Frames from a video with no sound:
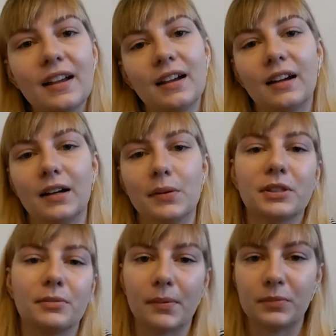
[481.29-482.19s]

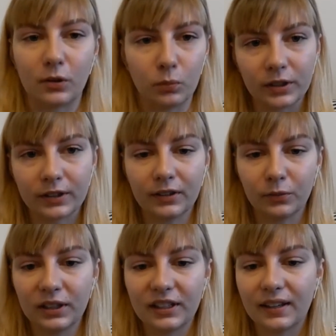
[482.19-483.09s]
sometimes I work on
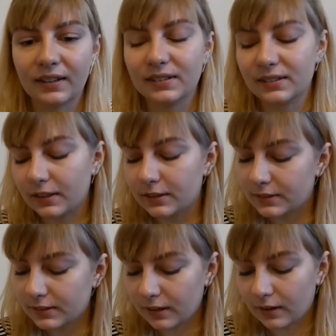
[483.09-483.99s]
weekends and
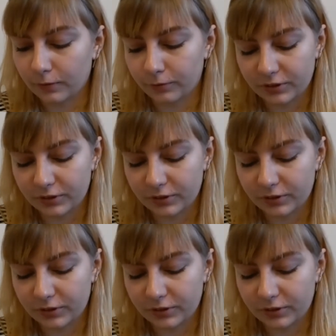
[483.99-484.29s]
stuff.